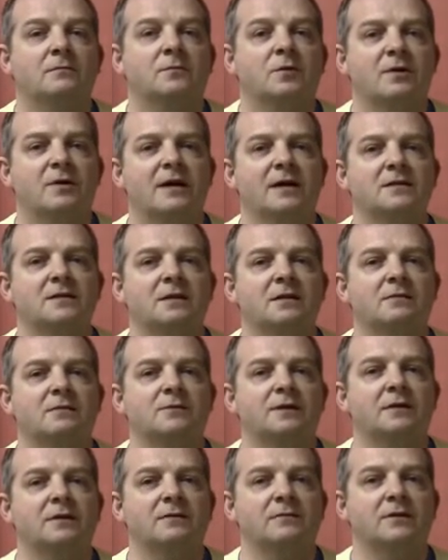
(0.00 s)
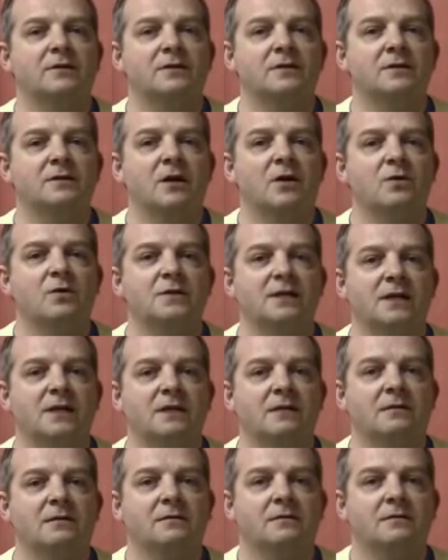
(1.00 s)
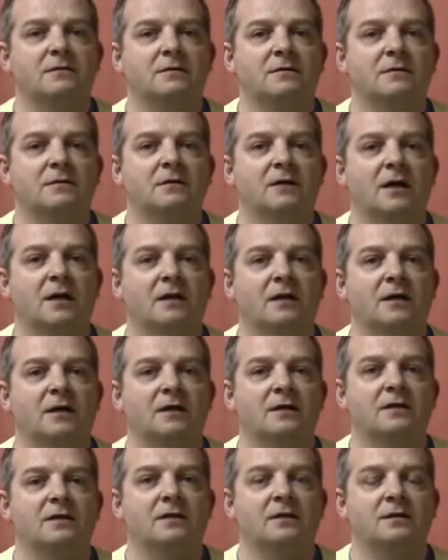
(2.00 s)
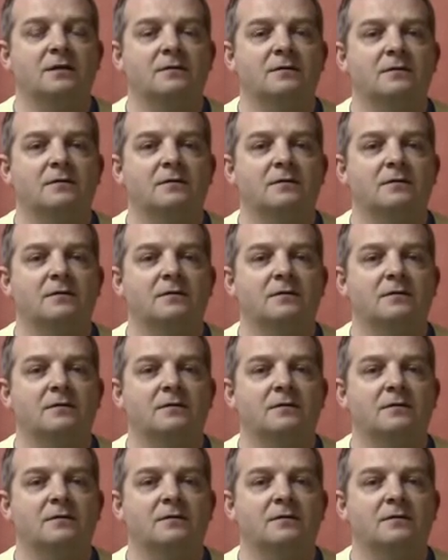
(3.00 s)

we're right, aren't we? We've got a low D and a higher D.